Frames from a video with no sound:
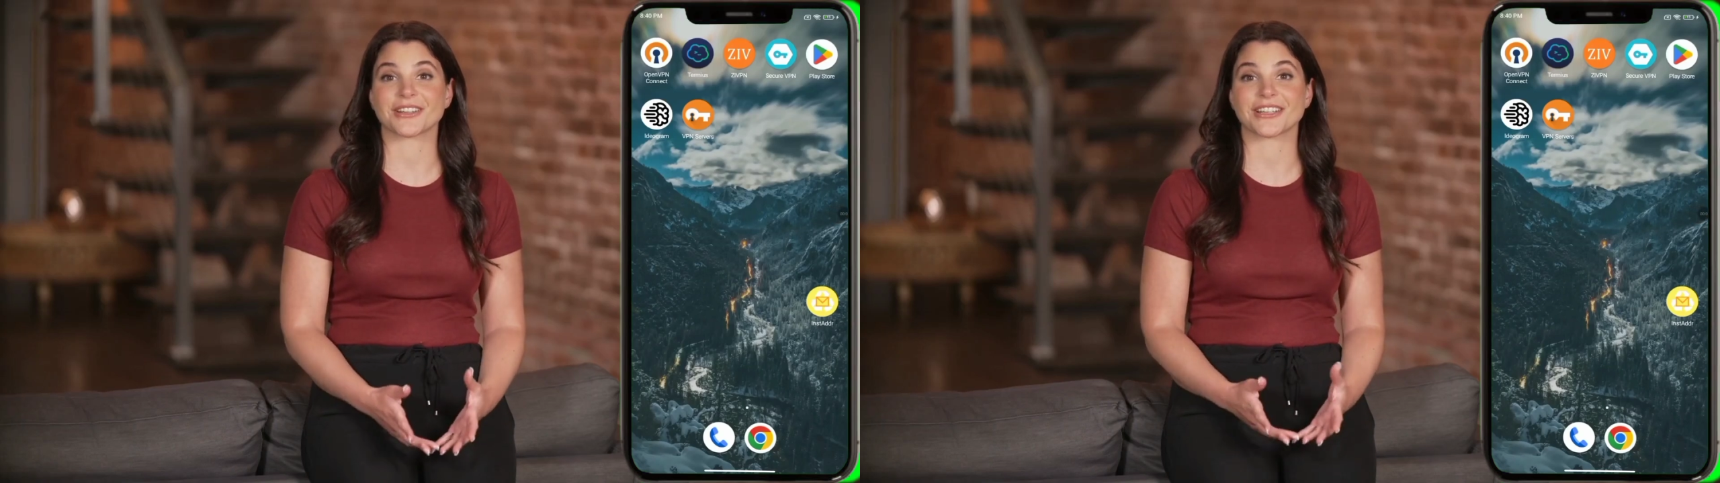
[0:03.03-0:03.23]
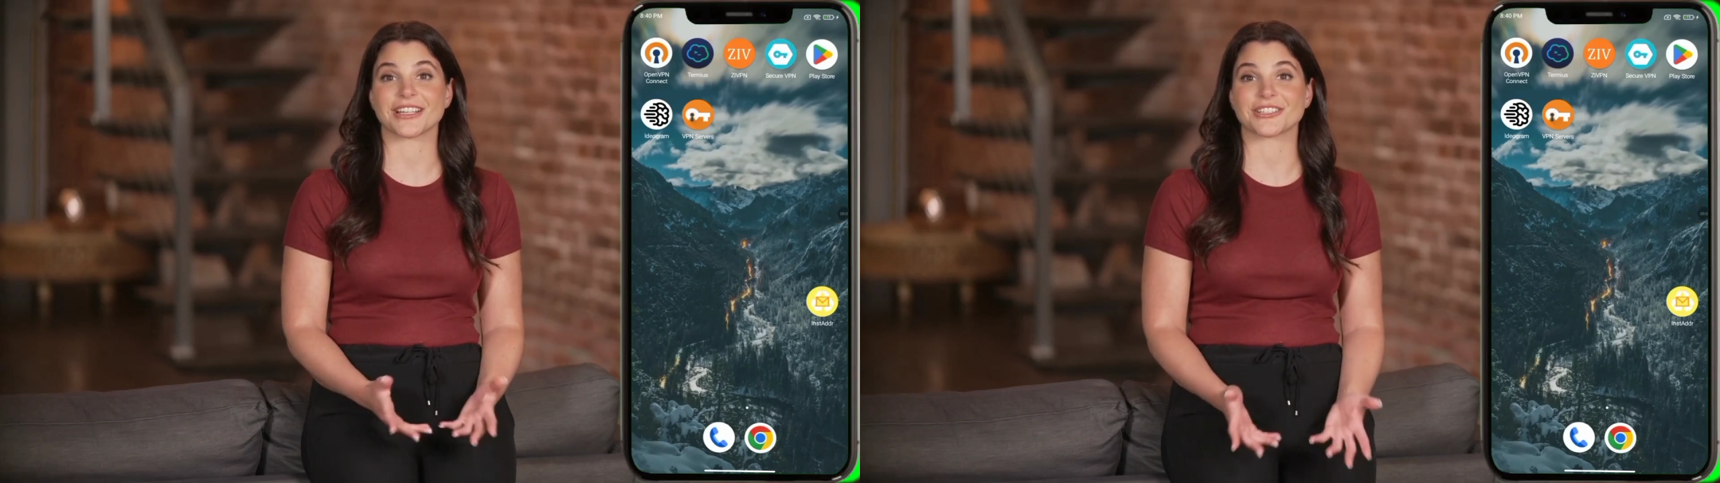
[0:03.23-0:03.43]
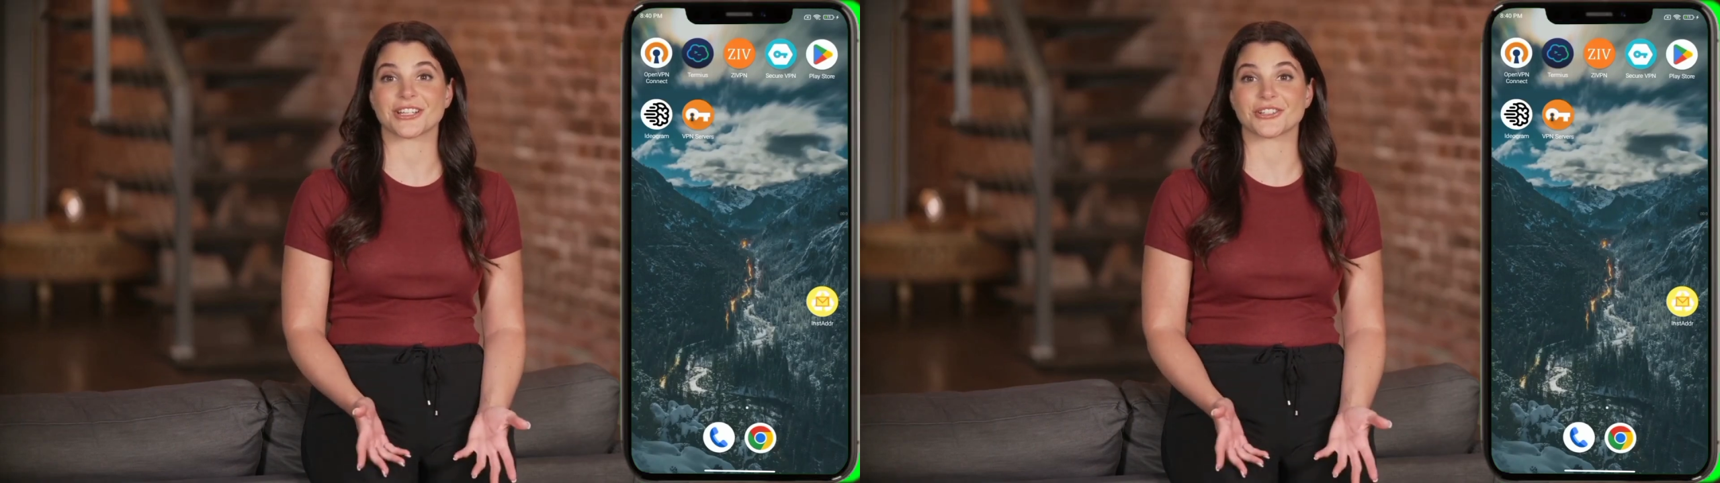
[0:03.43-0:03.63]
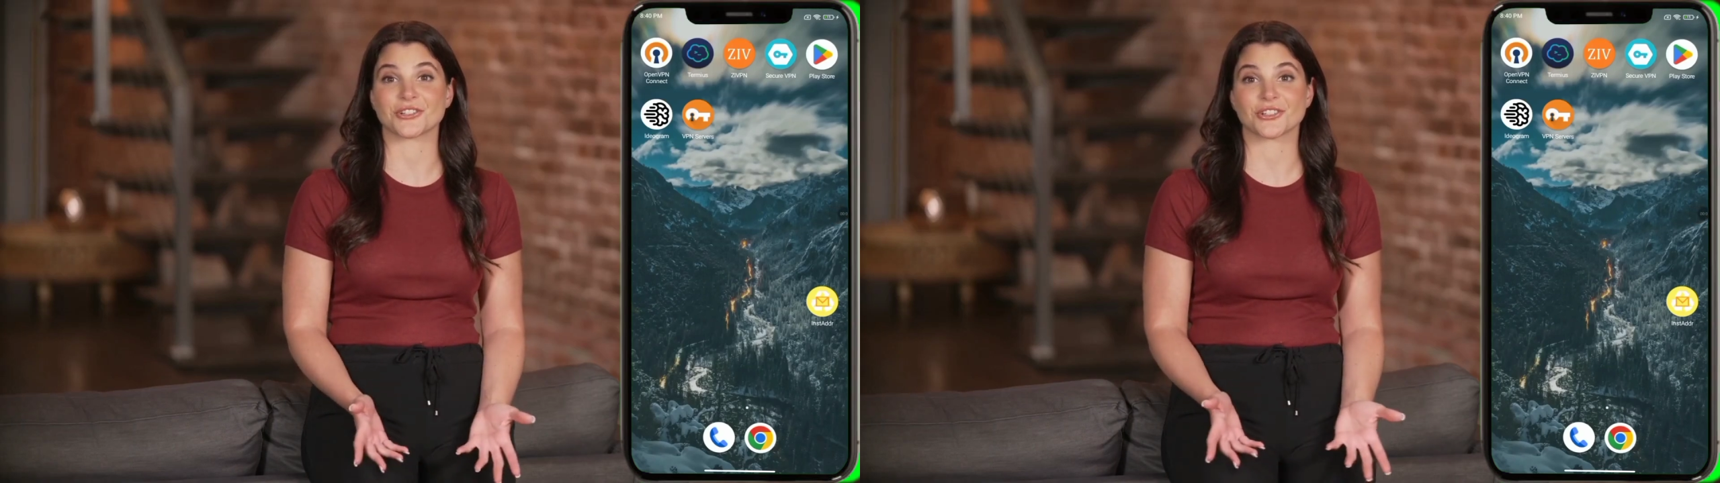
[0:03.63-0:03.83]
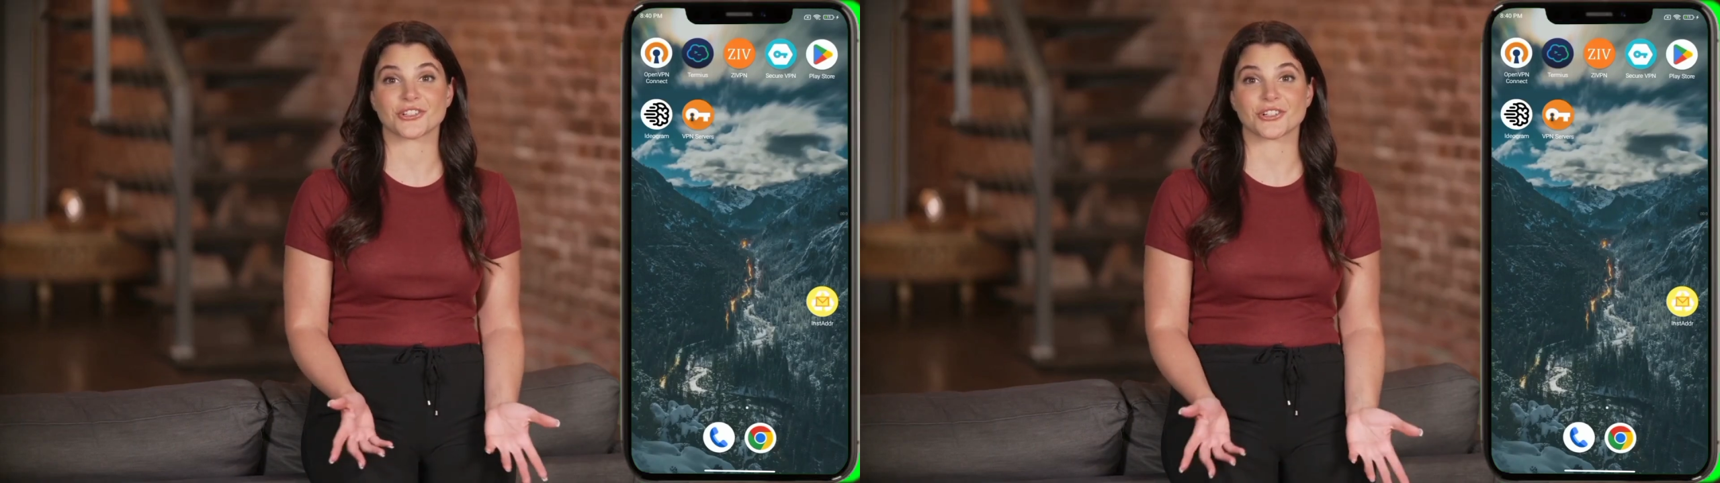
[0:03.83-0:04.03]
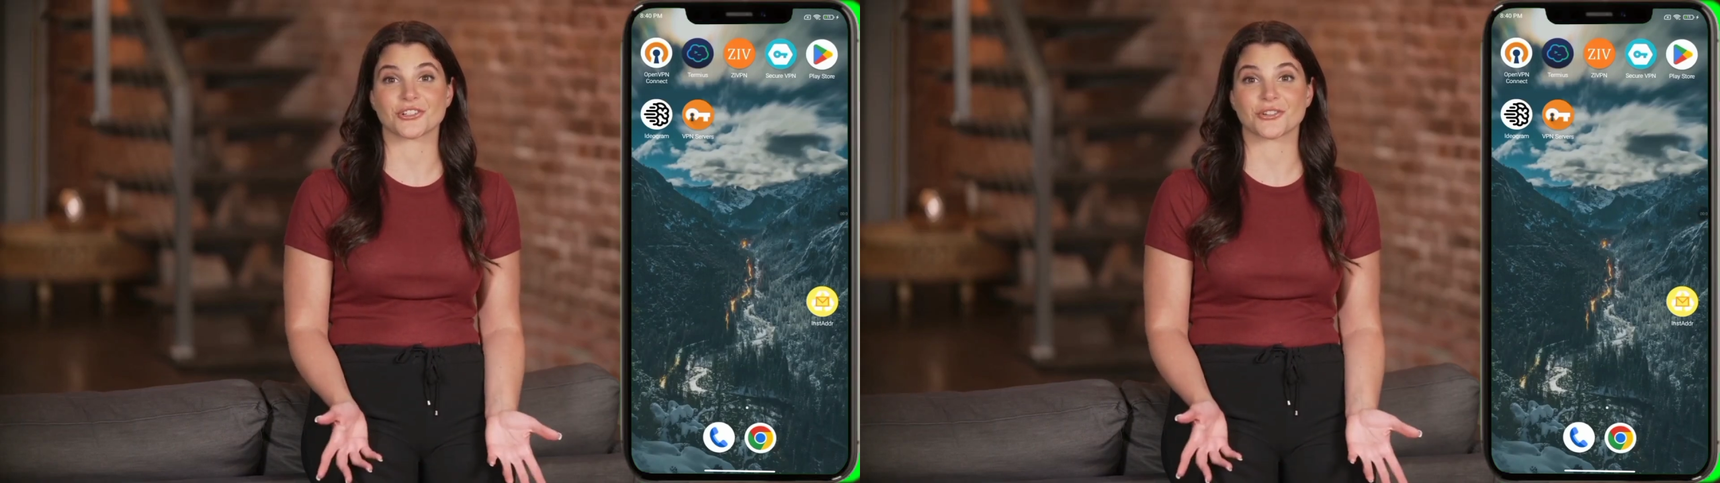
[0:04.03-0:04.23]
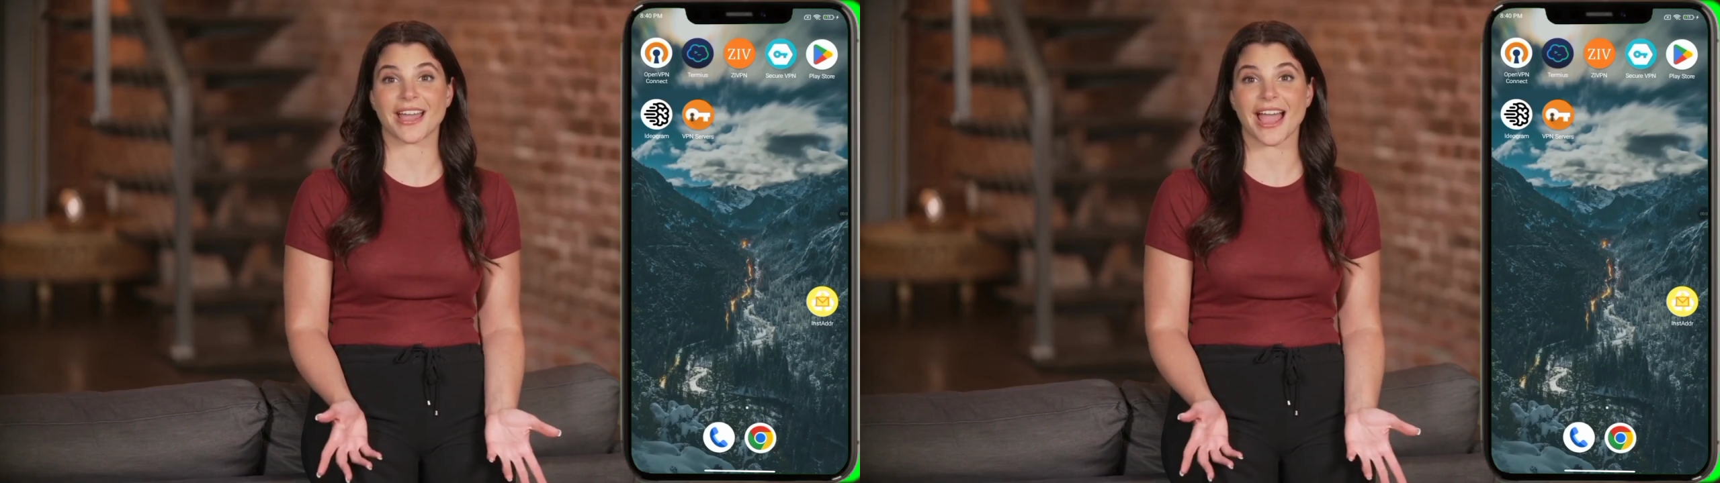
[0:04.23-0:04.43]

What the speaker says: excited to introduce you to an